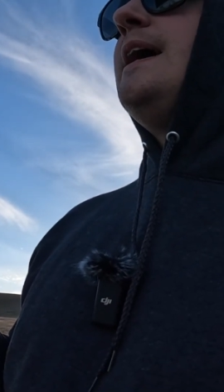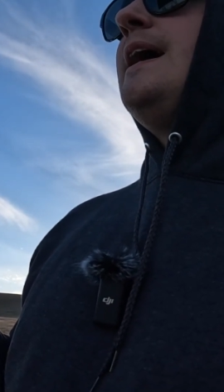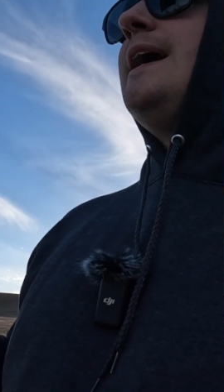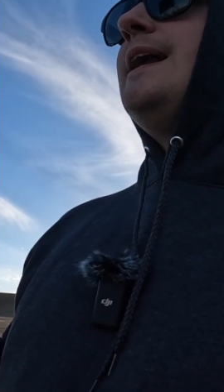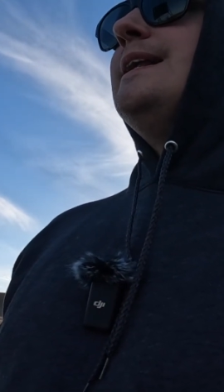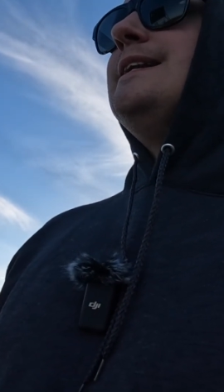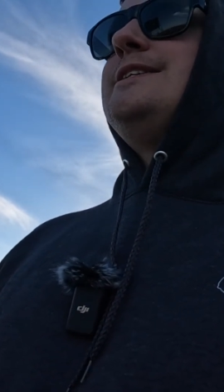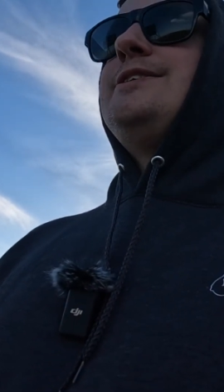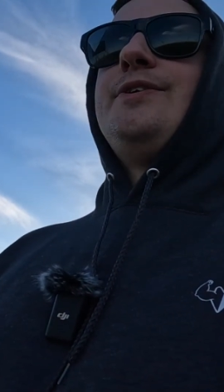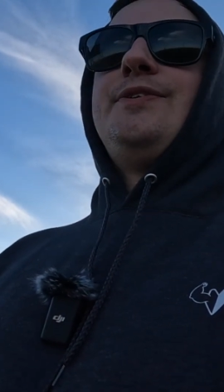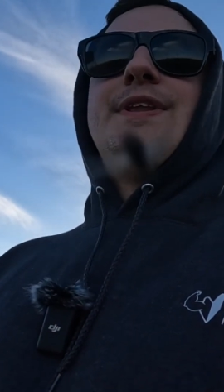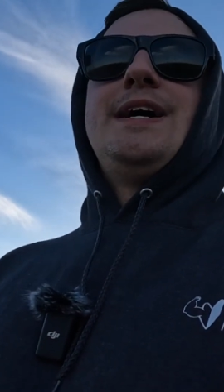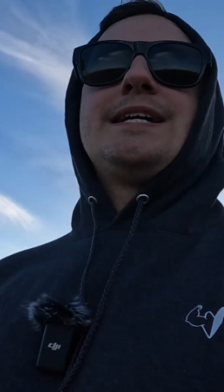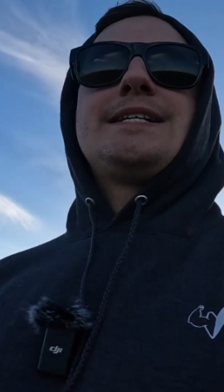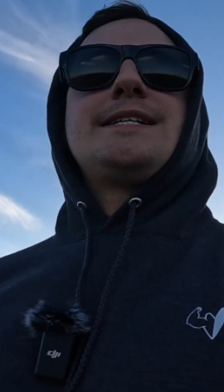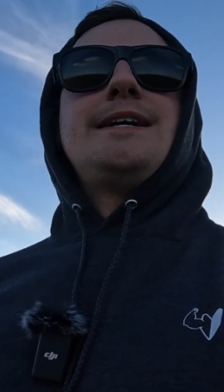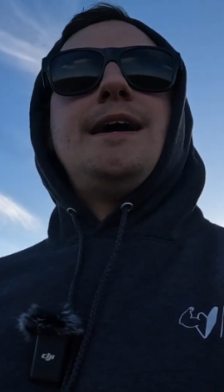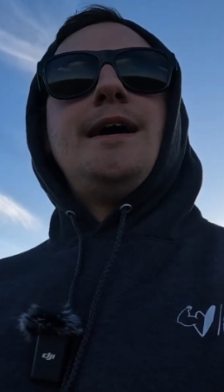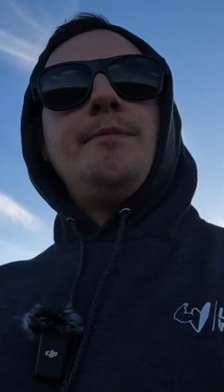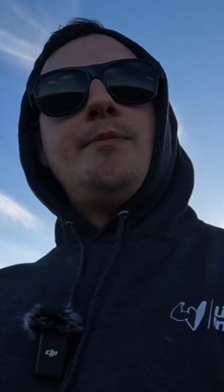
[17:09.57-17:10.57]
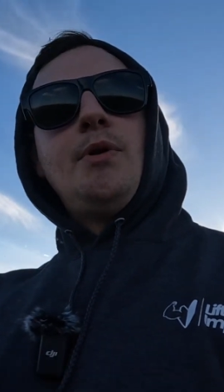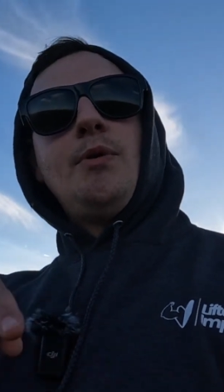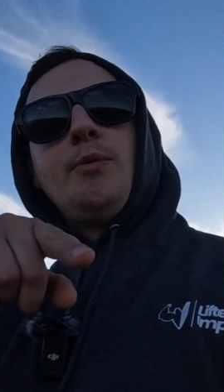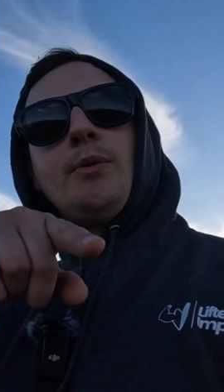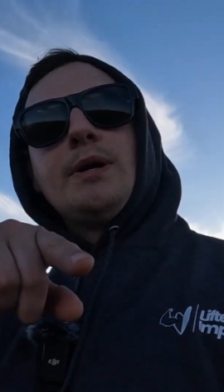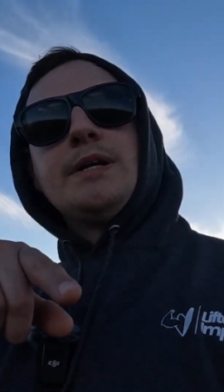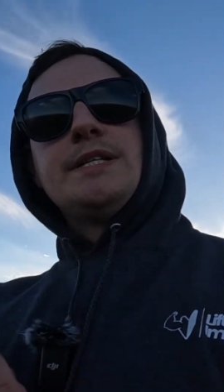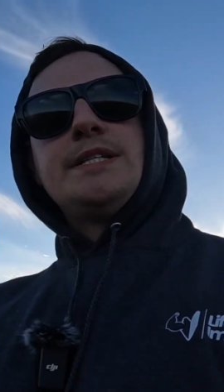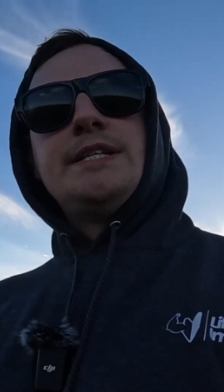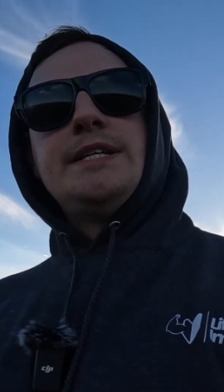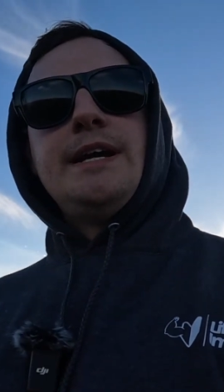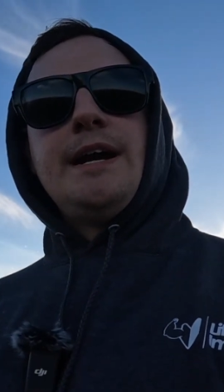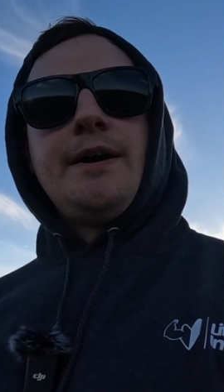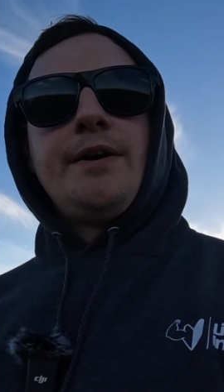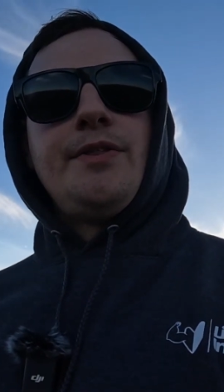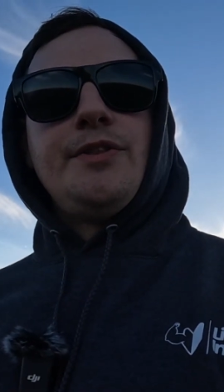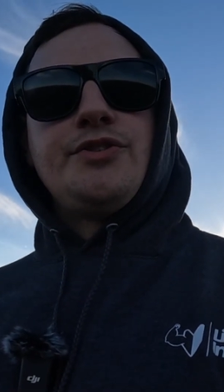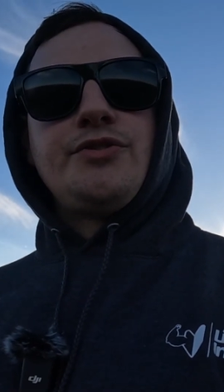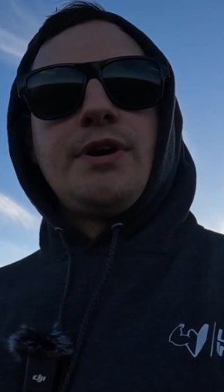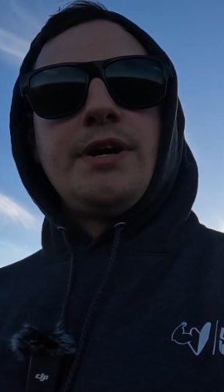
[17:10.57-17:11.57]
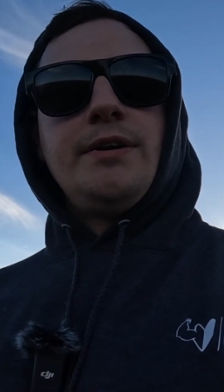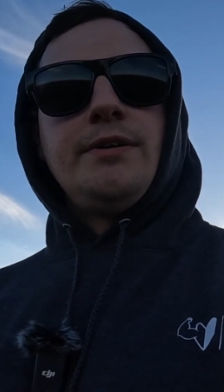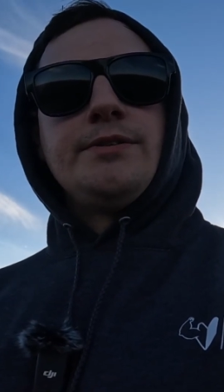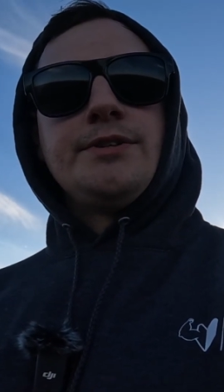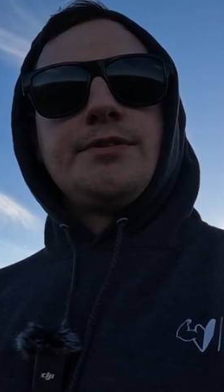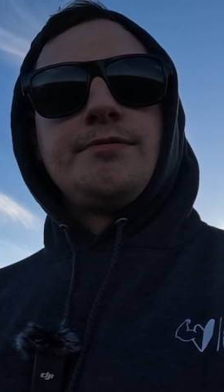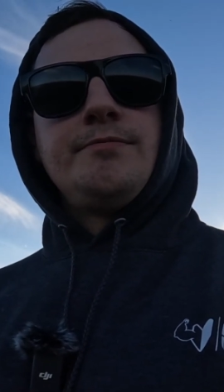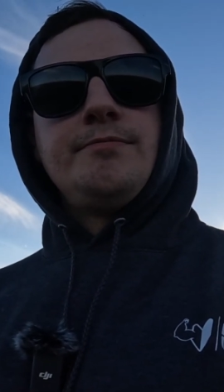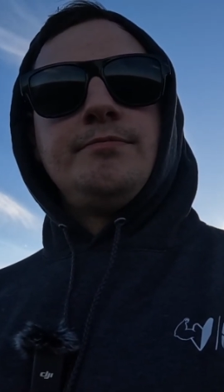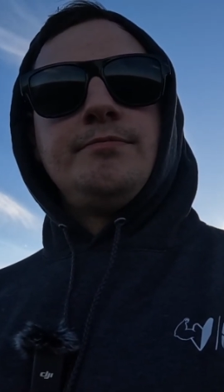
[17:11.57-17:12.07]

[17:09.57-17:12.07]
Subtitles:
And until next time, we're going to see you out on the trails.